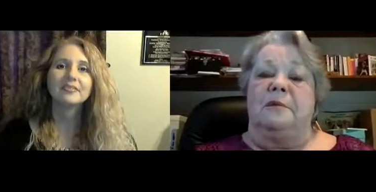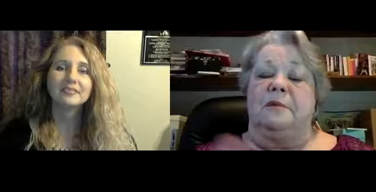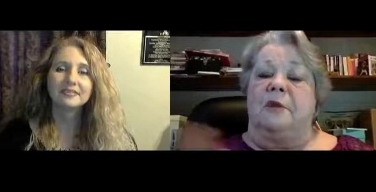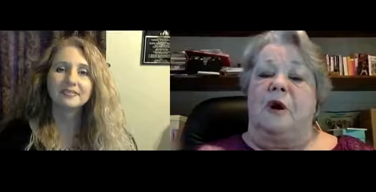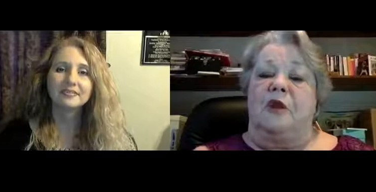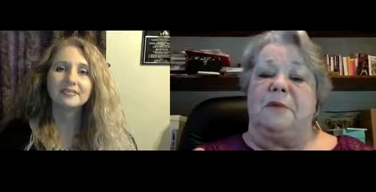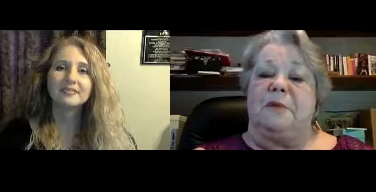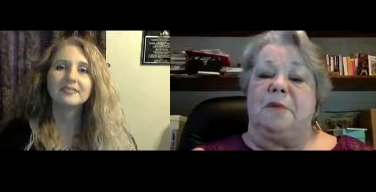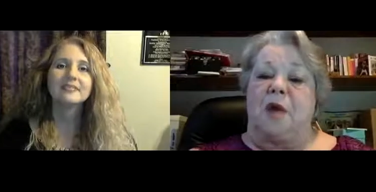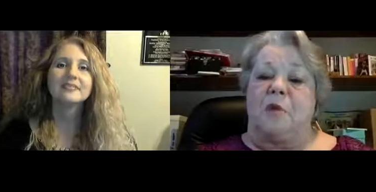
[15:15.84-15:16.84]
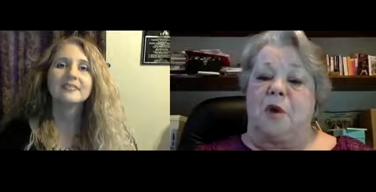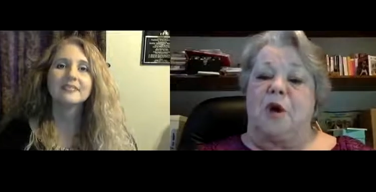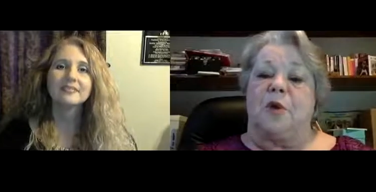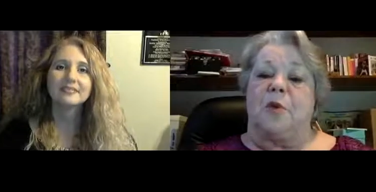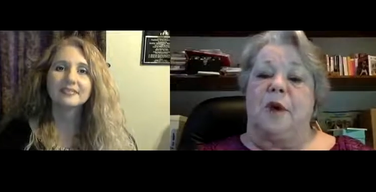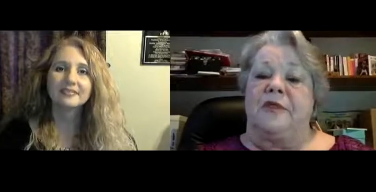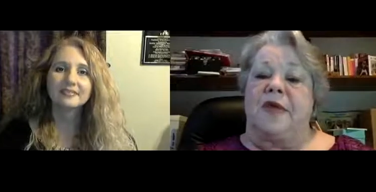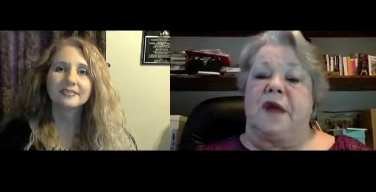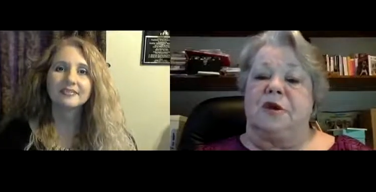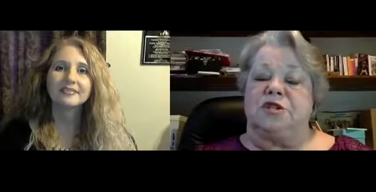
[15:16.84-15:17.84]
Speaker 1: all the people I work with that
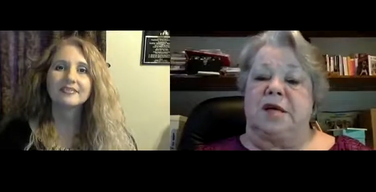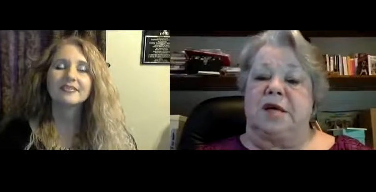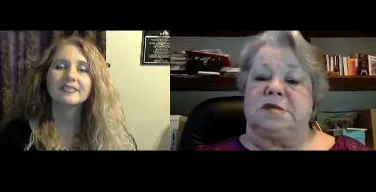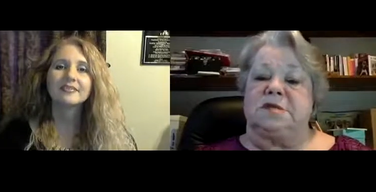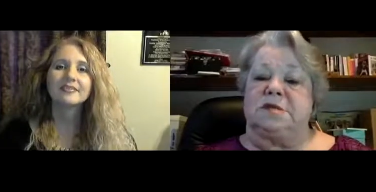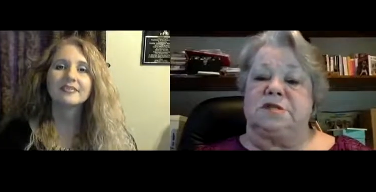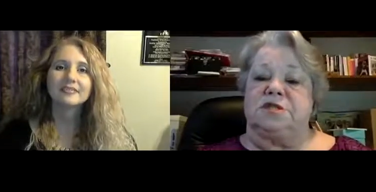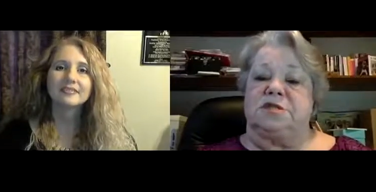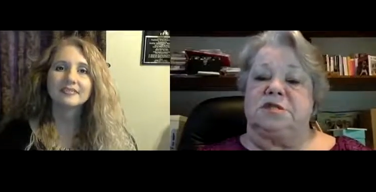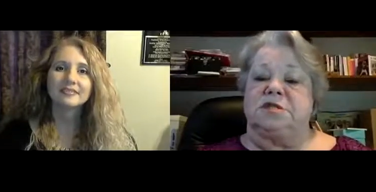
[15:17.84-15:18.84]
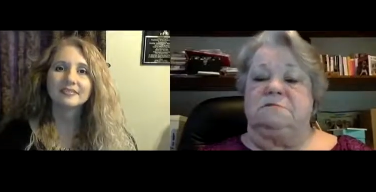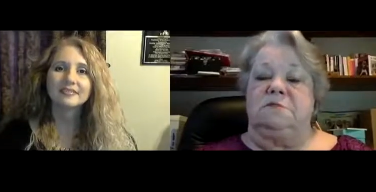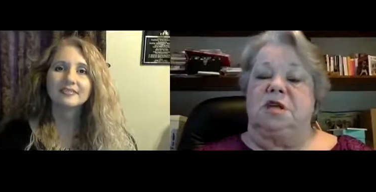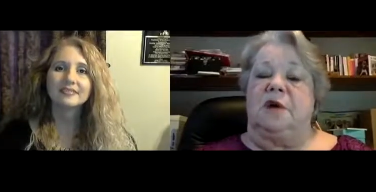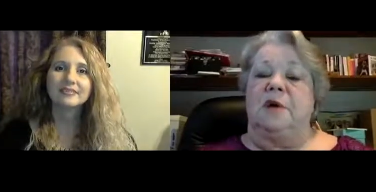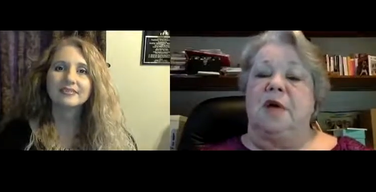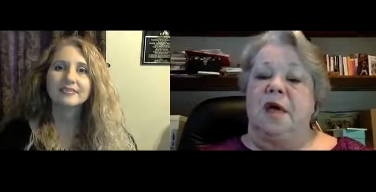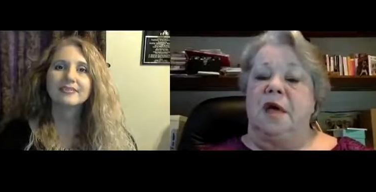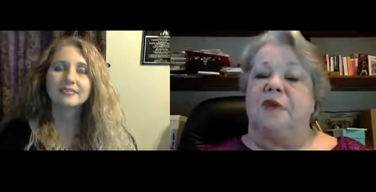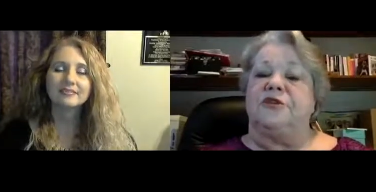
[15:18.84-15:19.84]
are just, it's just, you know,
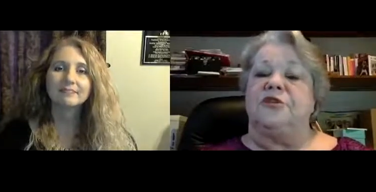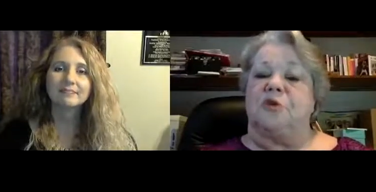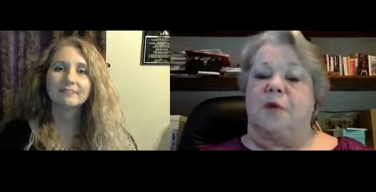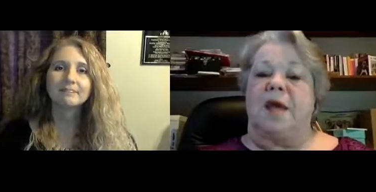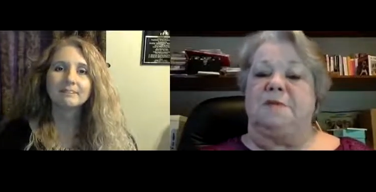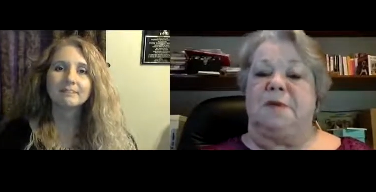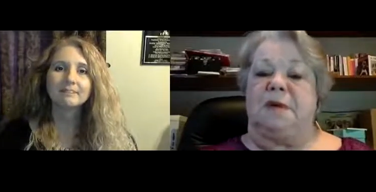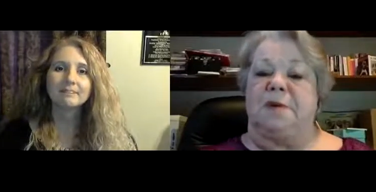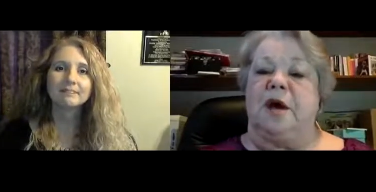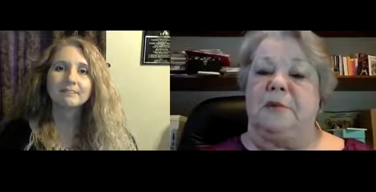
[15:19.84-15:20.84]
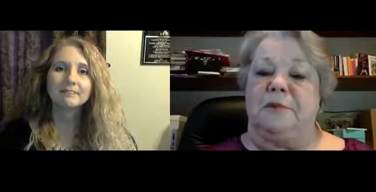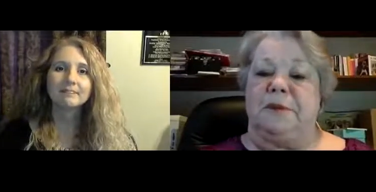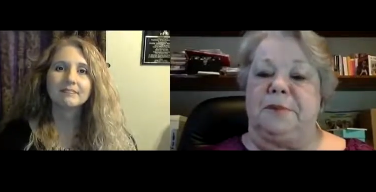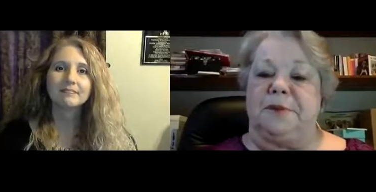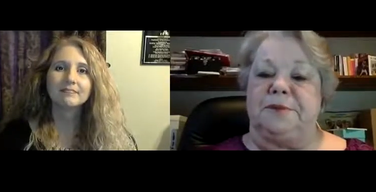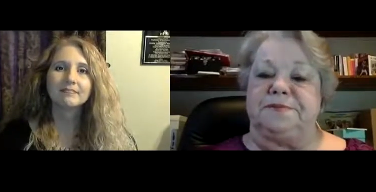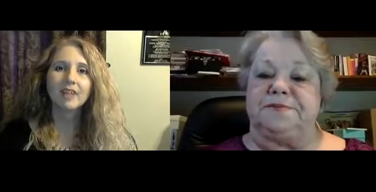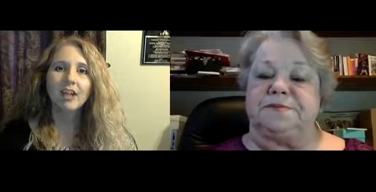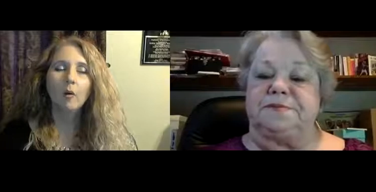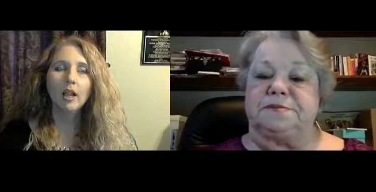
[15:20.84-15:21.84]
it's just great to be able to help people.
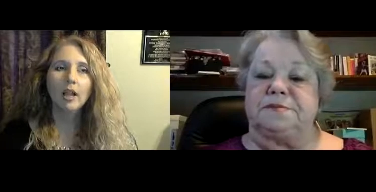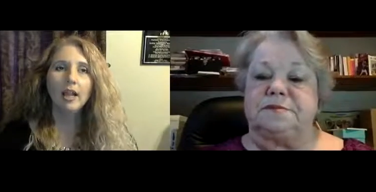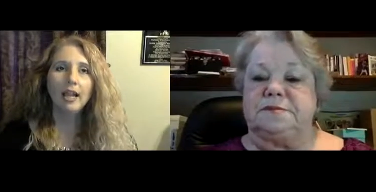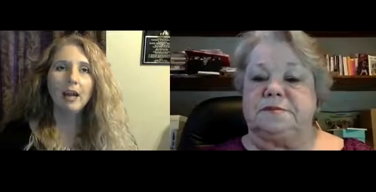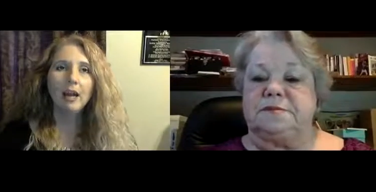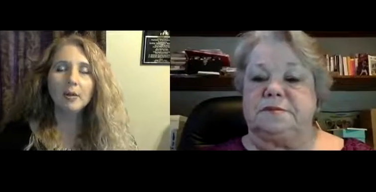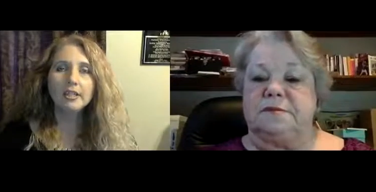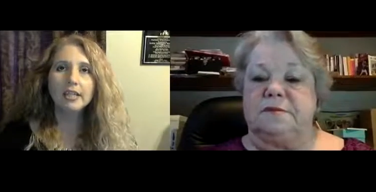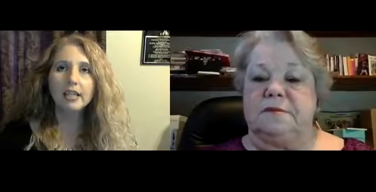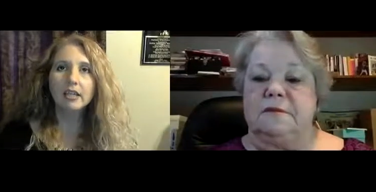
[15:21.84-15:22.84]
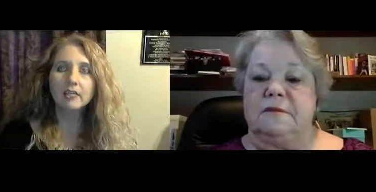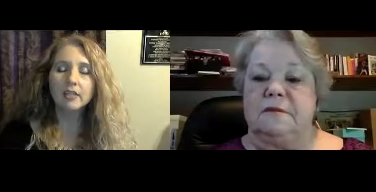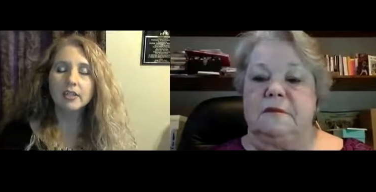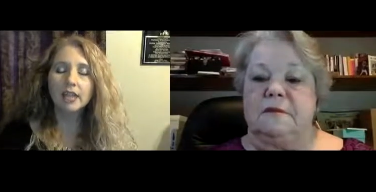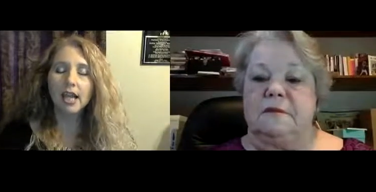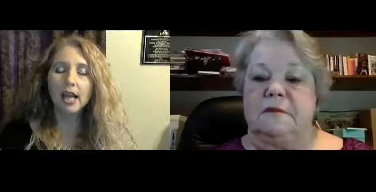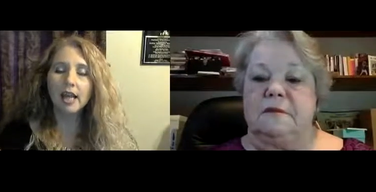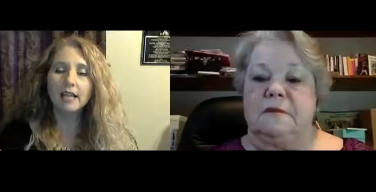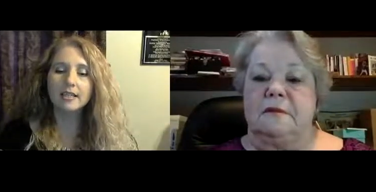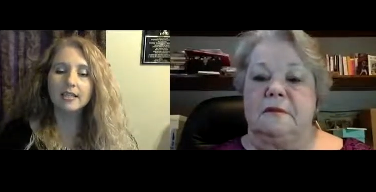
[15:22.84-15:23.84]
Speaker 2: Well, I always think of it
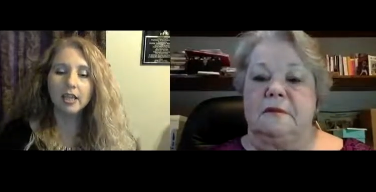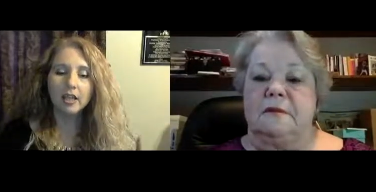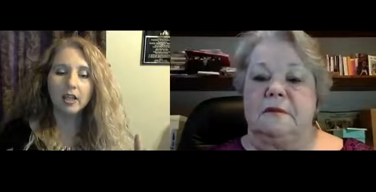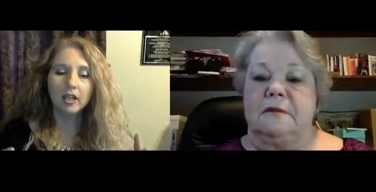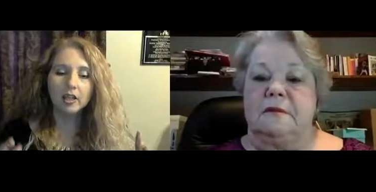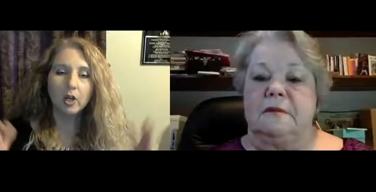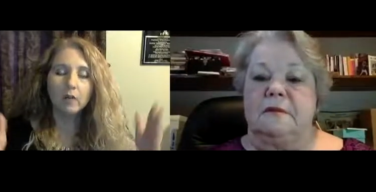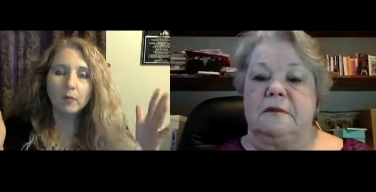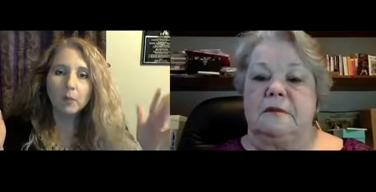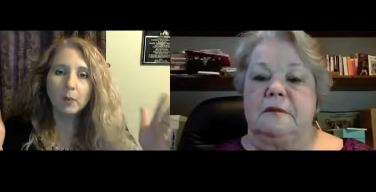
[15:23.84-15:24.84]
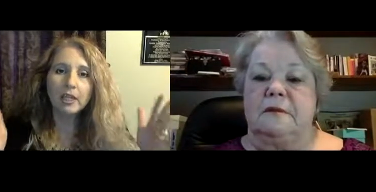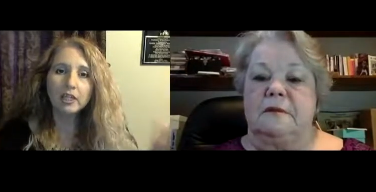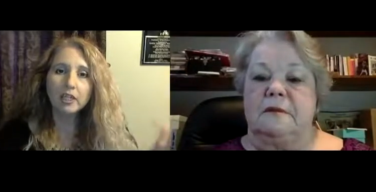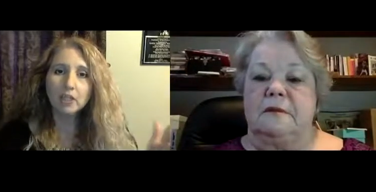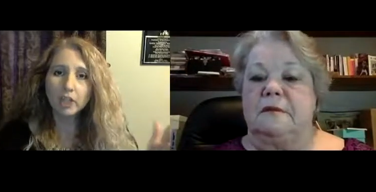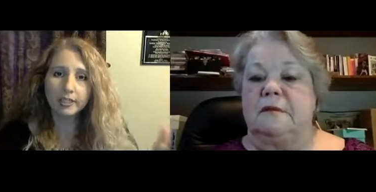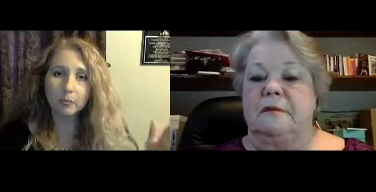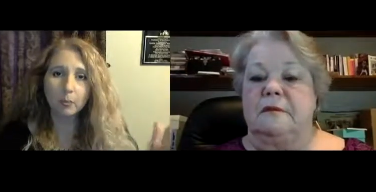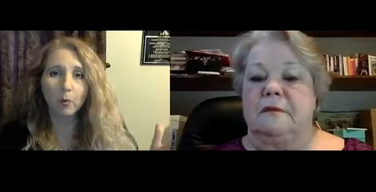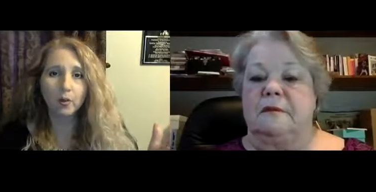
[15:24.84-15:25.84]
as, you know, if you're playing a
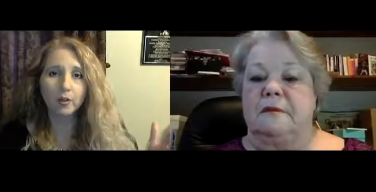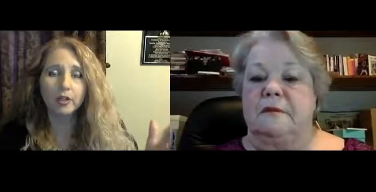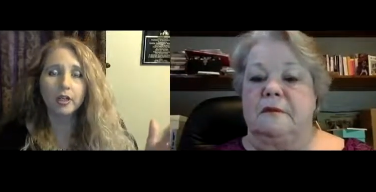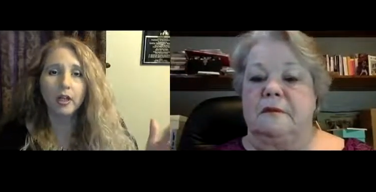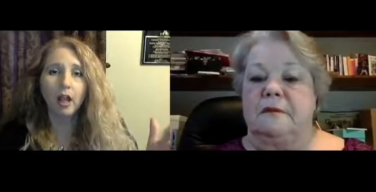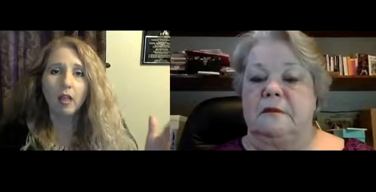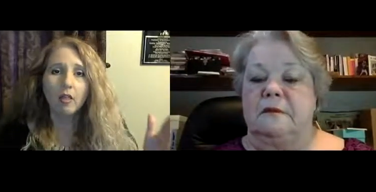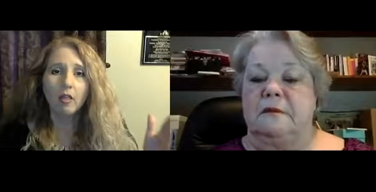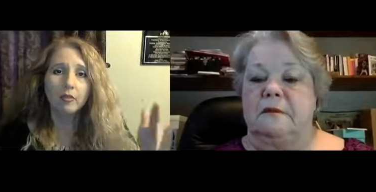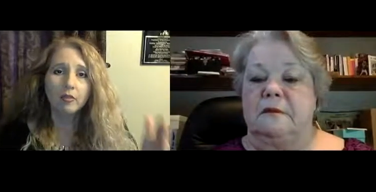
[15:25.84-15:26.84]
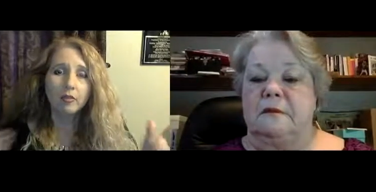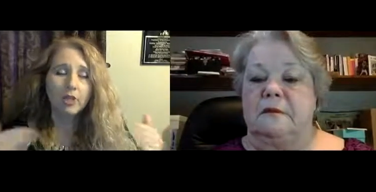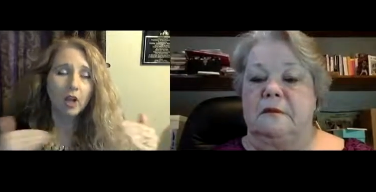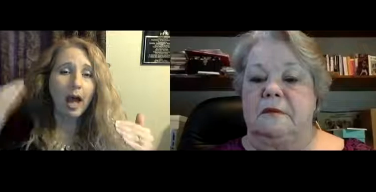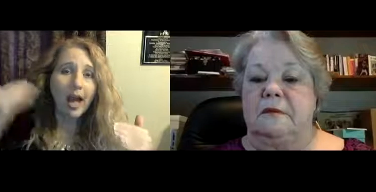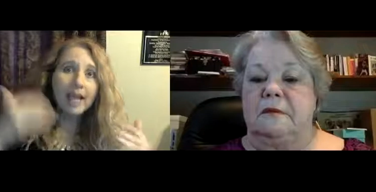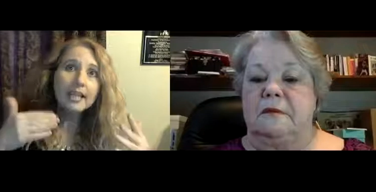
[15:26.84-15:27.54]
chessboard, you know i